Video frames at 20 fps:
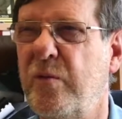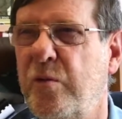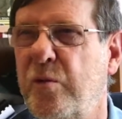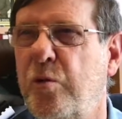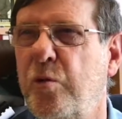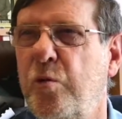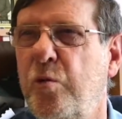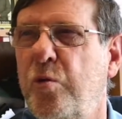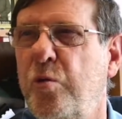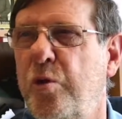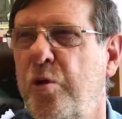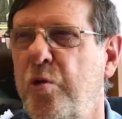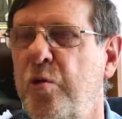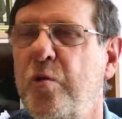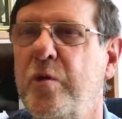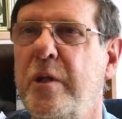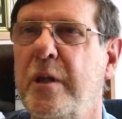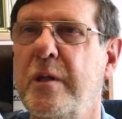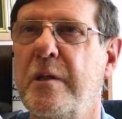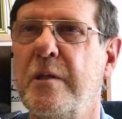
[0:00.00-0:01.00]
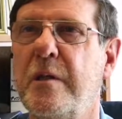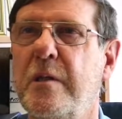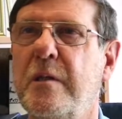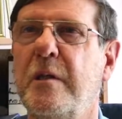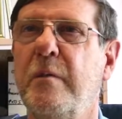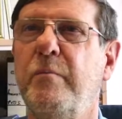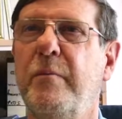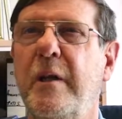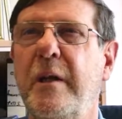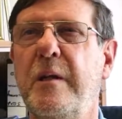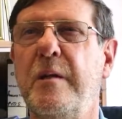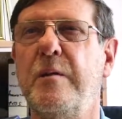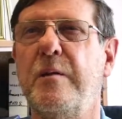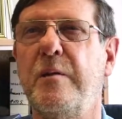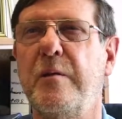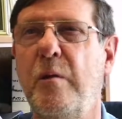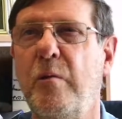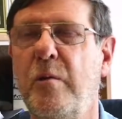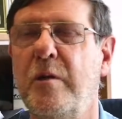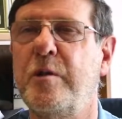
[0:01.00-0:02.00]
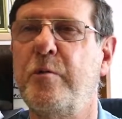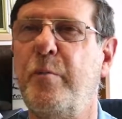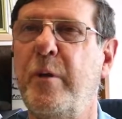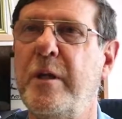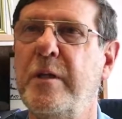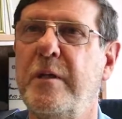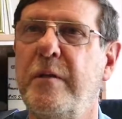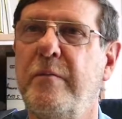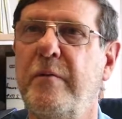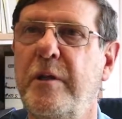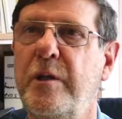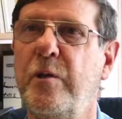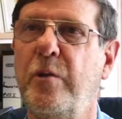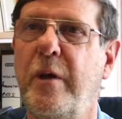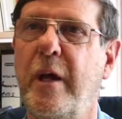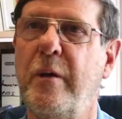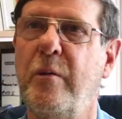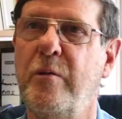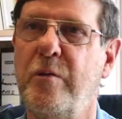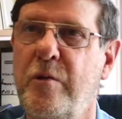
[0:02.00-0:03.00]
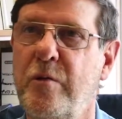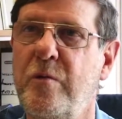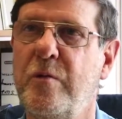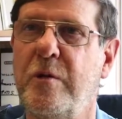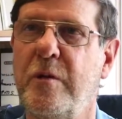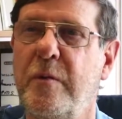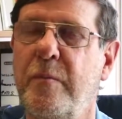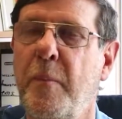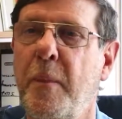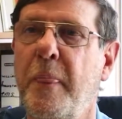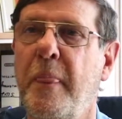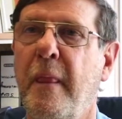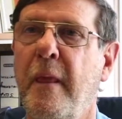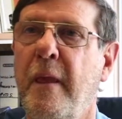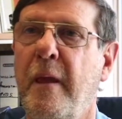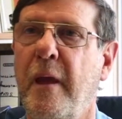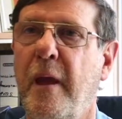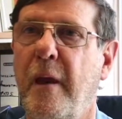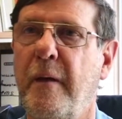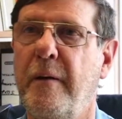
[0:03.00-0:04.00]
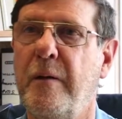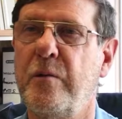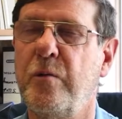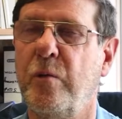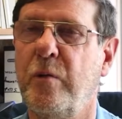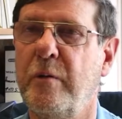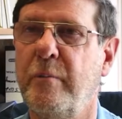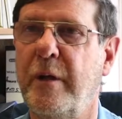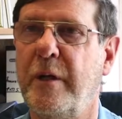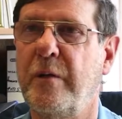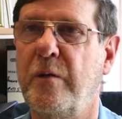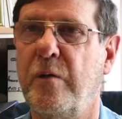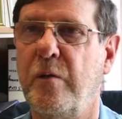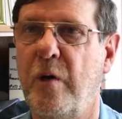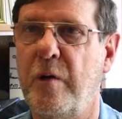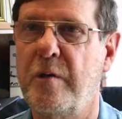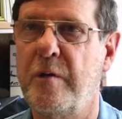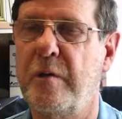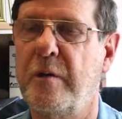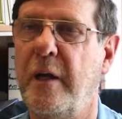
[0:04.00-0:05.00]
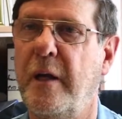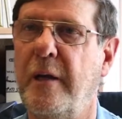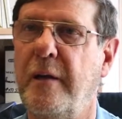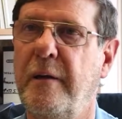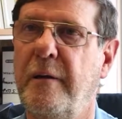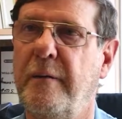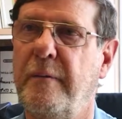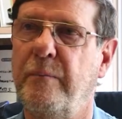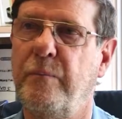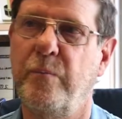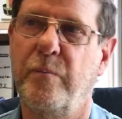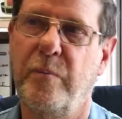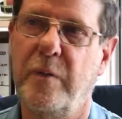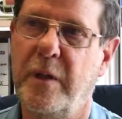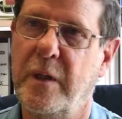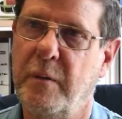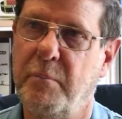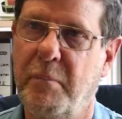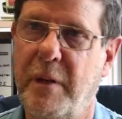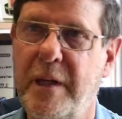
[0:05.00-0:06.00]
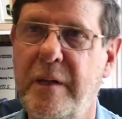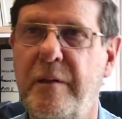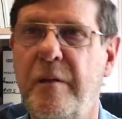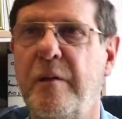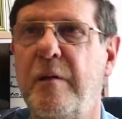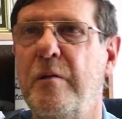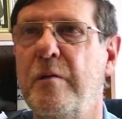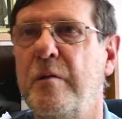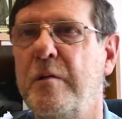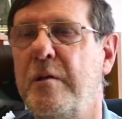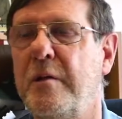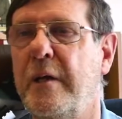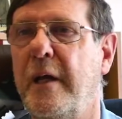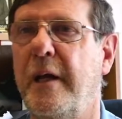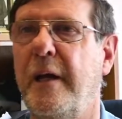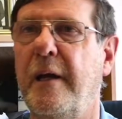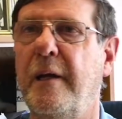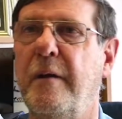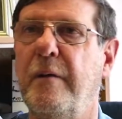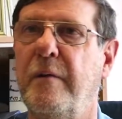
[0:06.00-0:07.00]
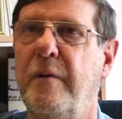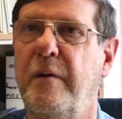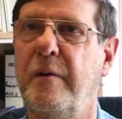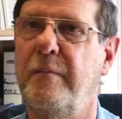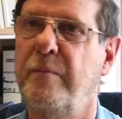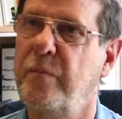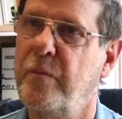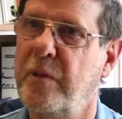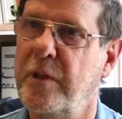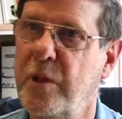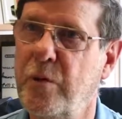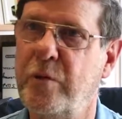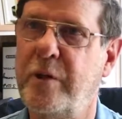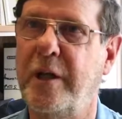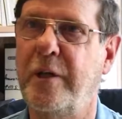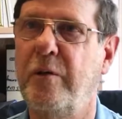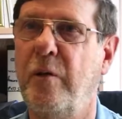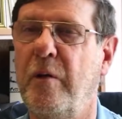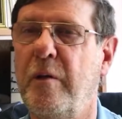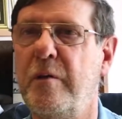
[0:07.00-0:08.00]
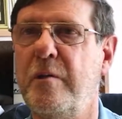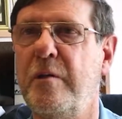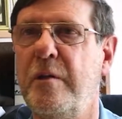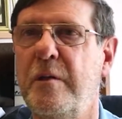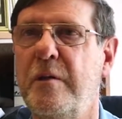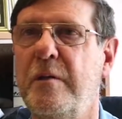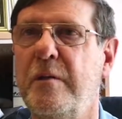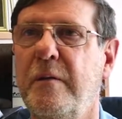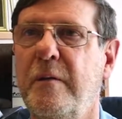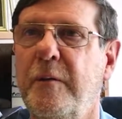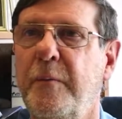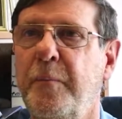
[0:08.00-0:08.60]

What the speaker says: to use a system that is so expensive that you cannot use it. And it's all about cost and maintenance and new technologies.